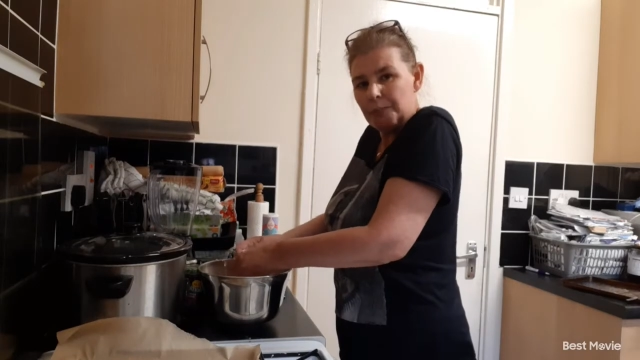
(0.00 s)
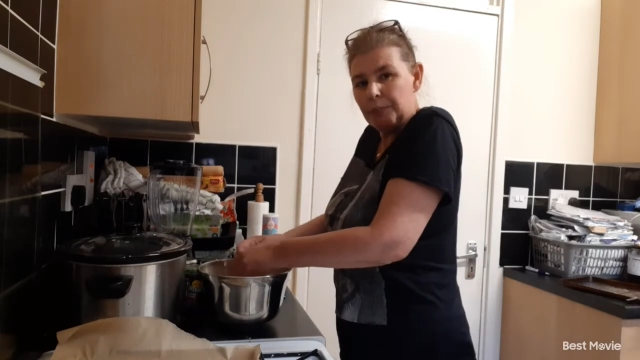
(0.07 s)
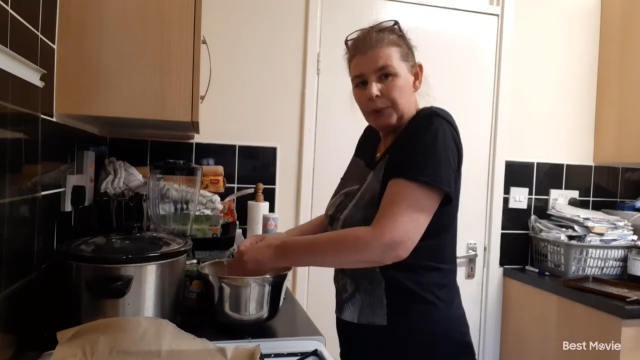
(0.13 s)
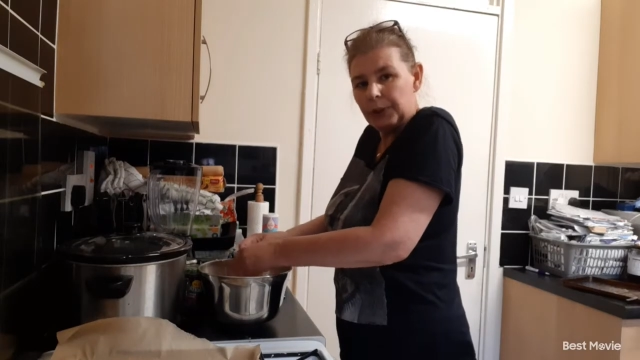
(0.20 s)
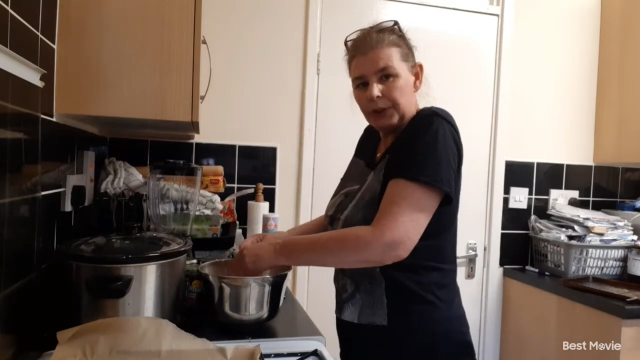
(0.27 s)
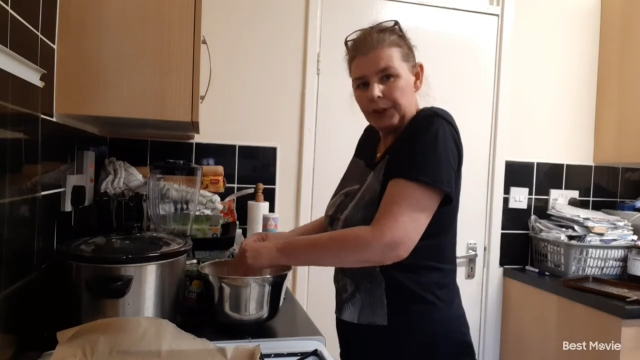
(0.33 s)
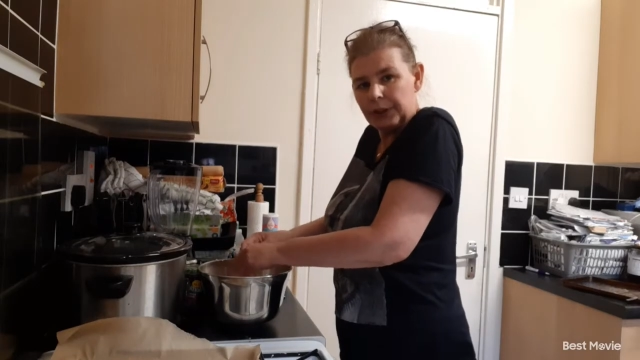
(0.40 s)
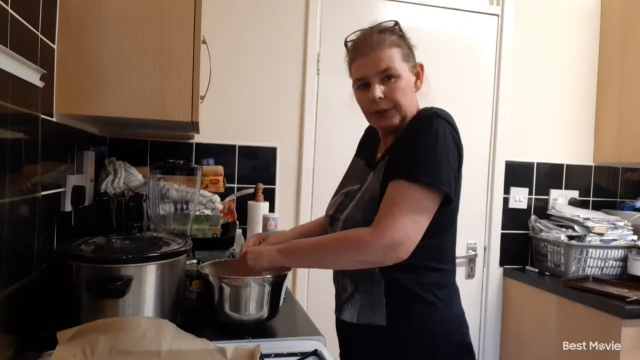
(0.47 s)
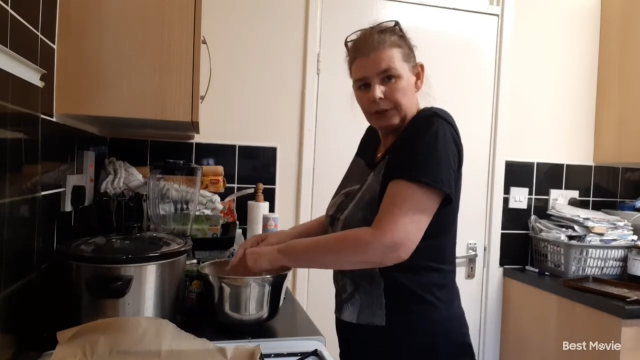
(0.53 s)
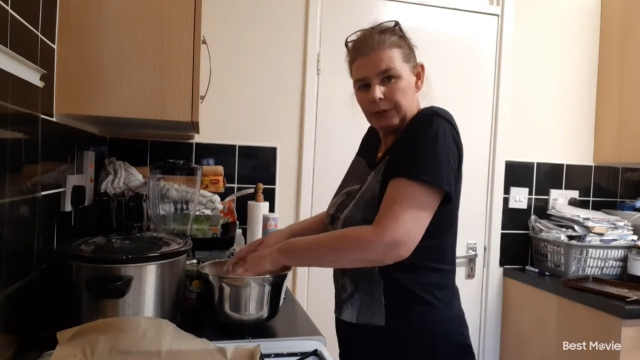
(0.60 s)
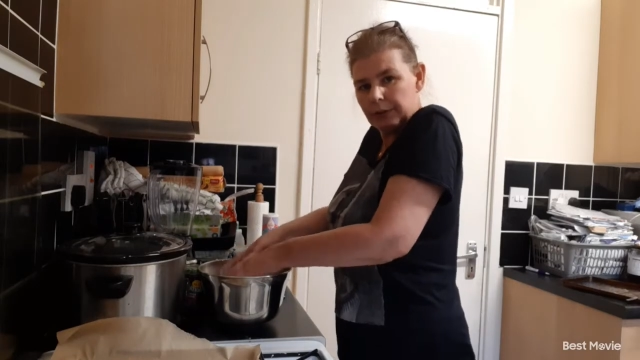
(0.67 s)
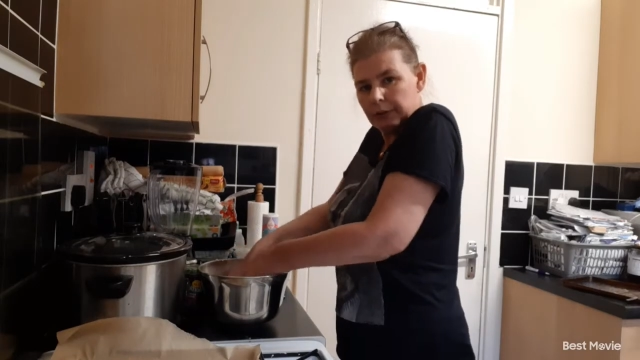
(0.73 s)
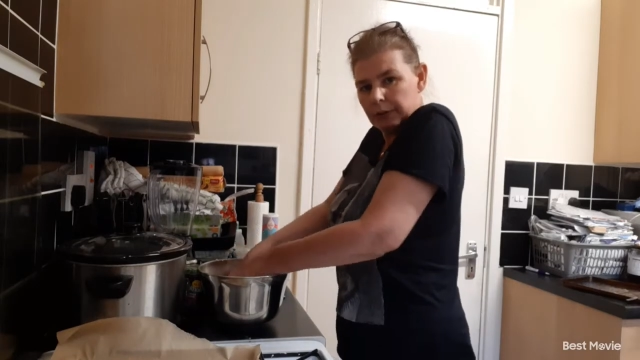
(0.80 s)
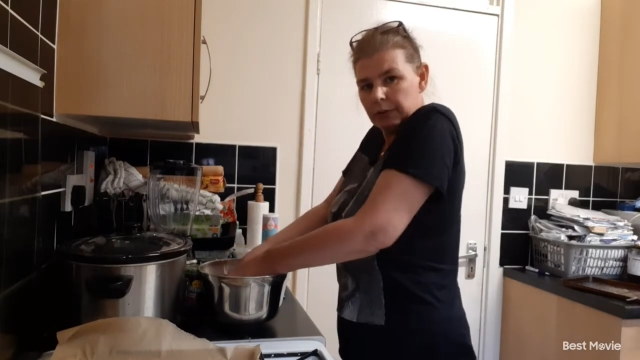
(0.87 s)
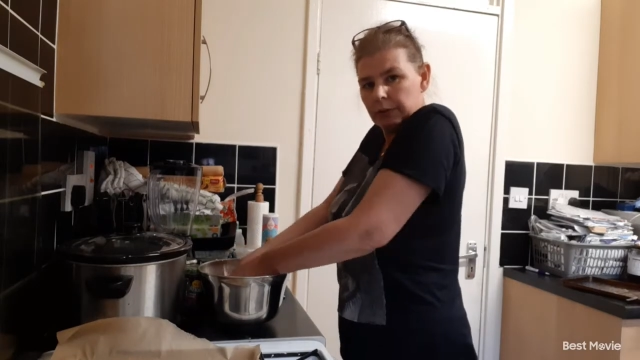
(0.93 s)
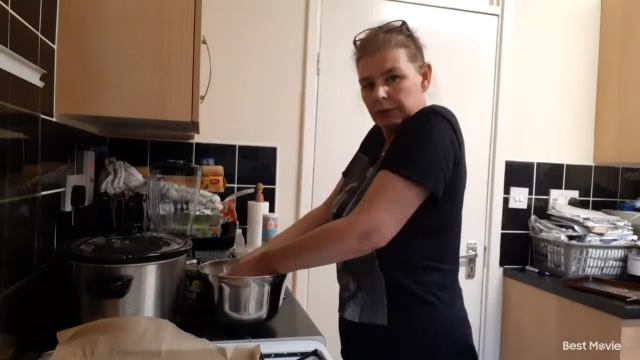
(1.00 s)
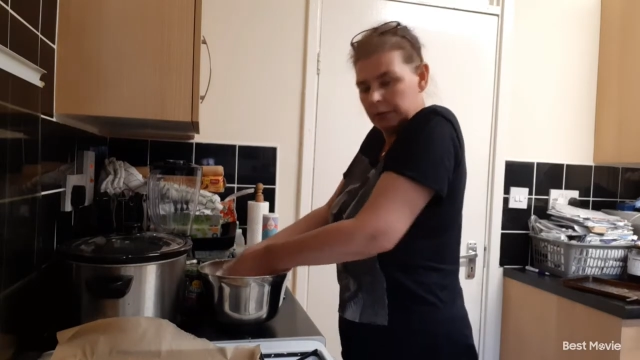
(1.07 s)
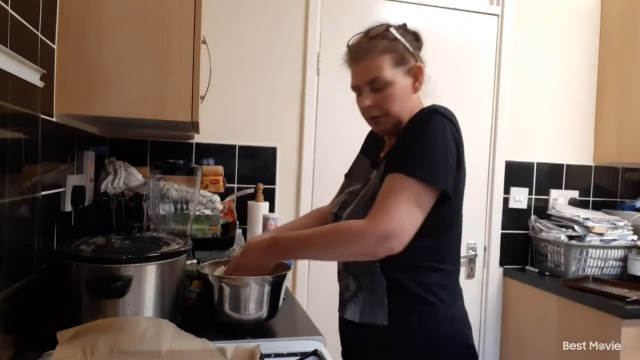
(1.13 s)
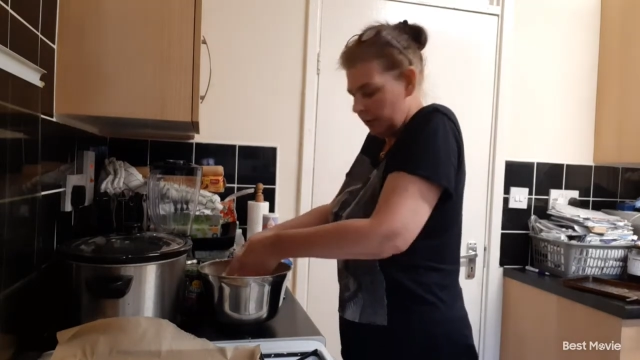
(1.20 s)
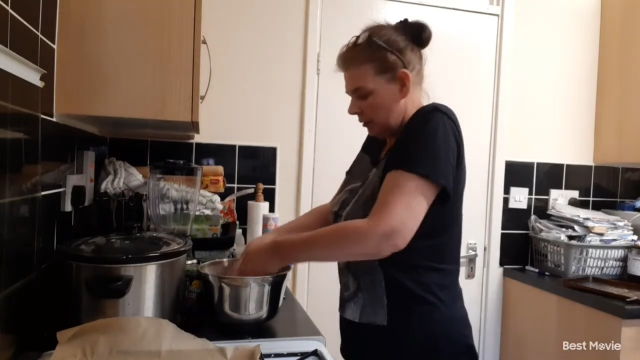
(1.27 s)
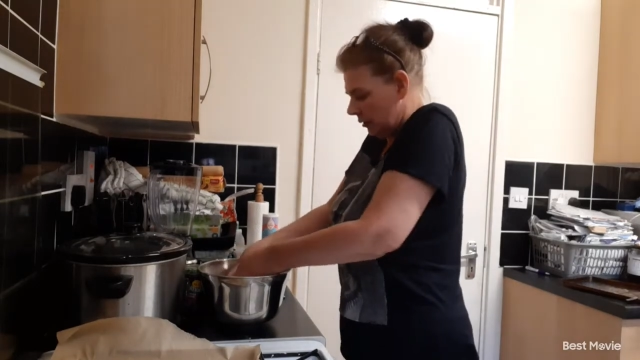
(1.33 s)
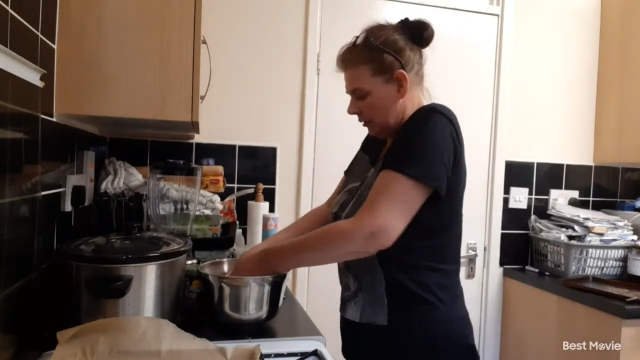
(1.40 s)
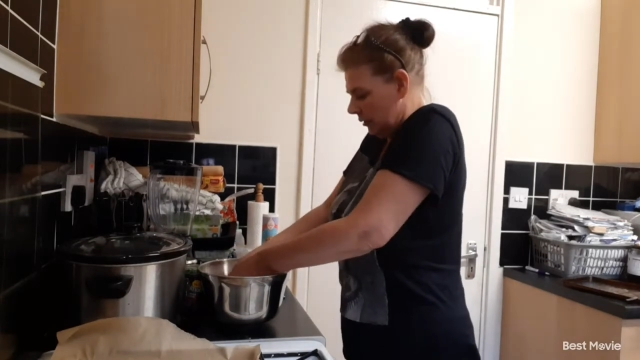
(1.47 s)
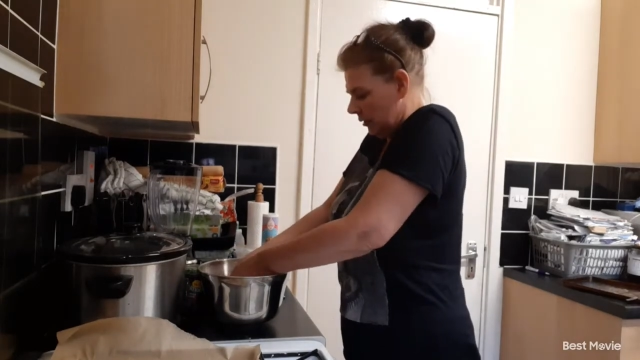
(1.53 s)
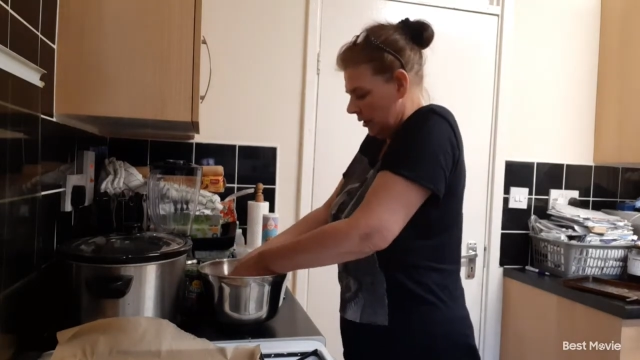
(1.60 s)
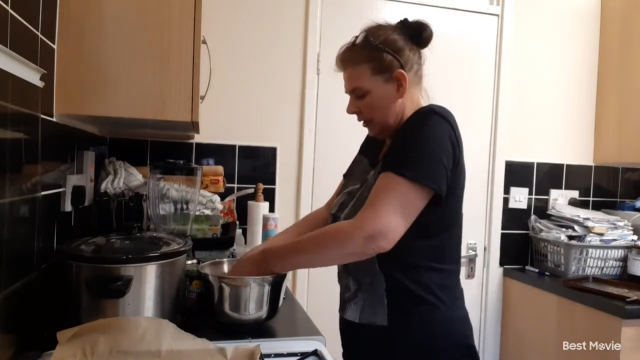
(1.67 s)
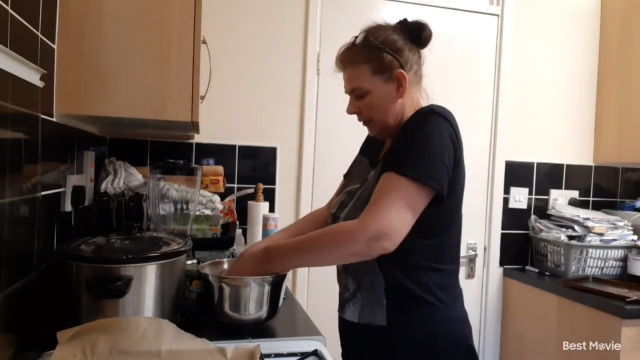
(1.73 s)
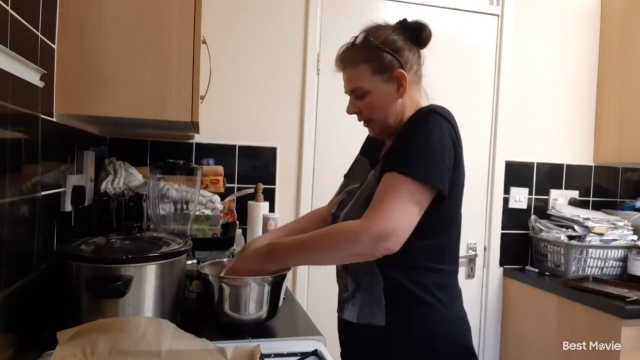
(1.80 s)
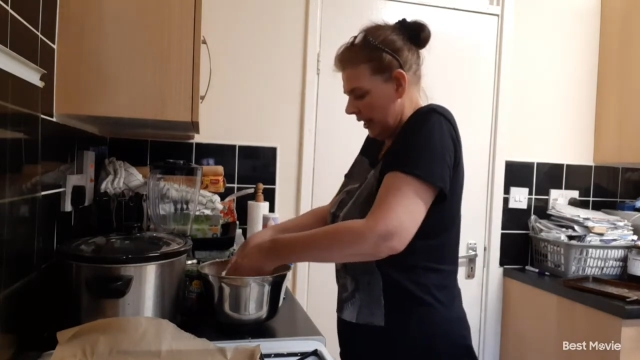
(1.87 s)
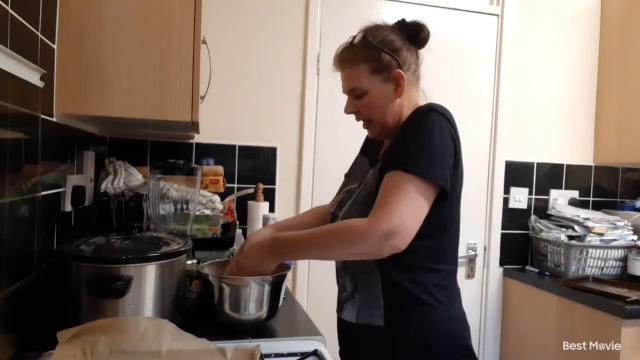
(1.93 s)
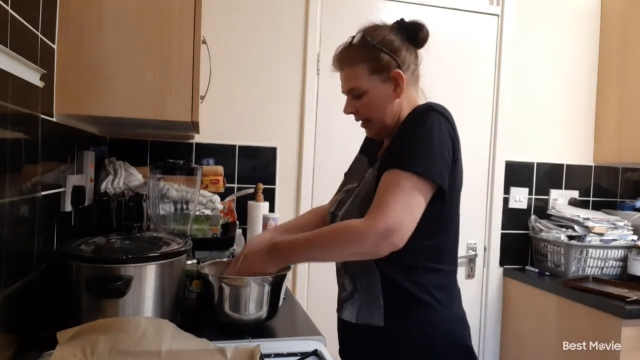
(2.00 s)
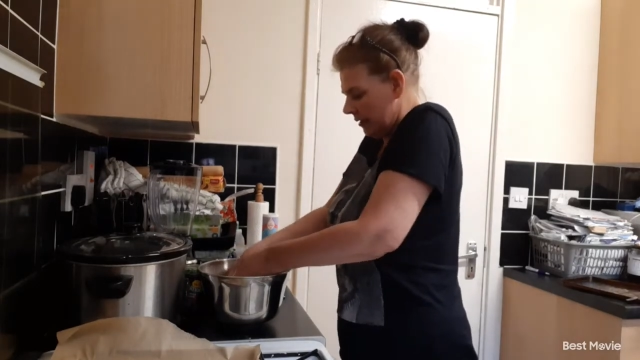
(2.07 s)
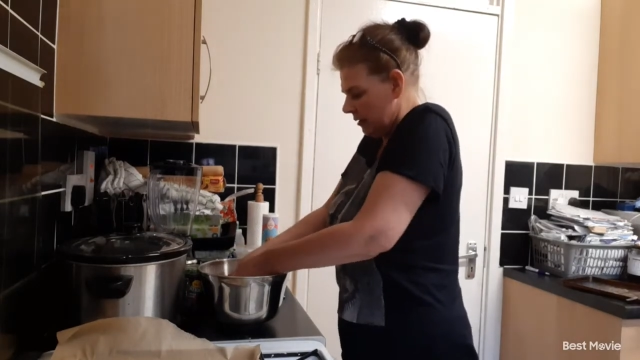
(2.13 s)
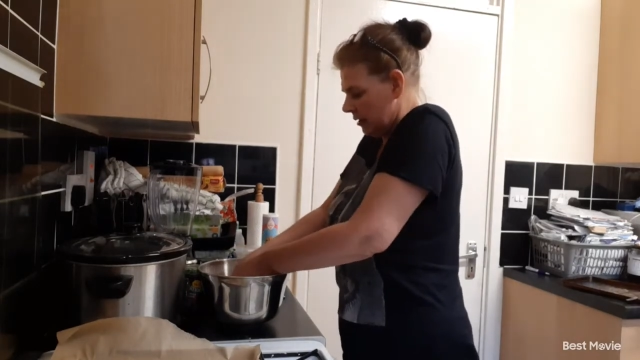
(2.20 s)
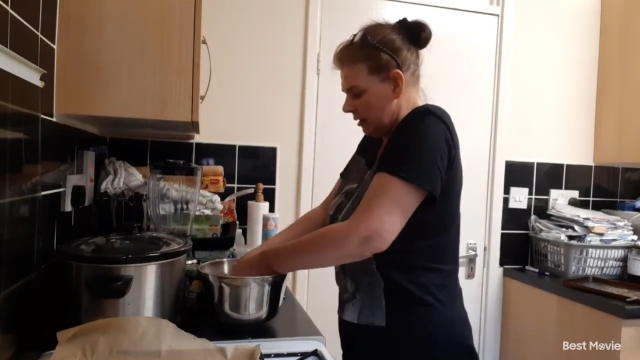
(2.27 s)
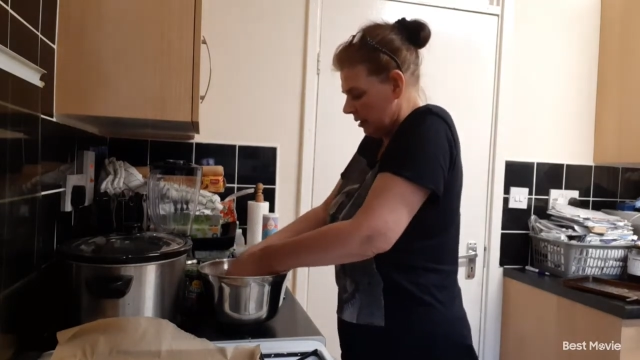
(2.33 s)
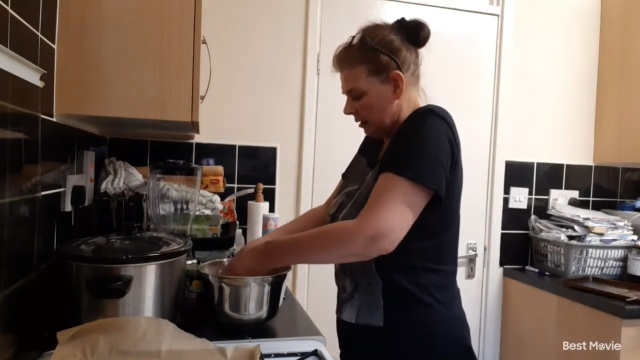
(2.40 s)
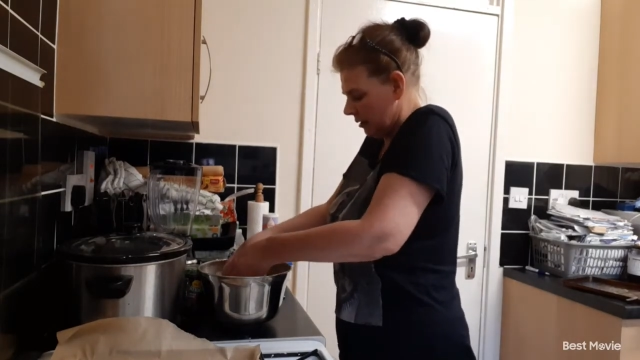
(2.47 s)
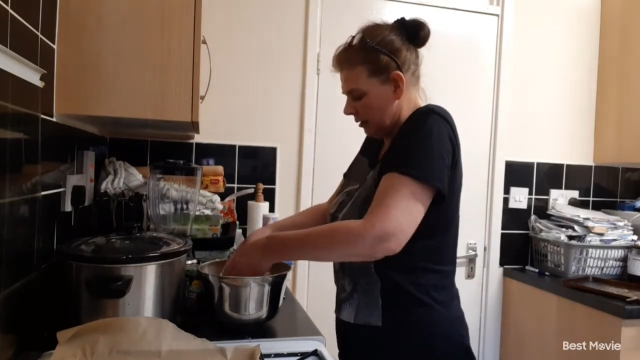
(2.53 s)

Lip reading: bun at the end.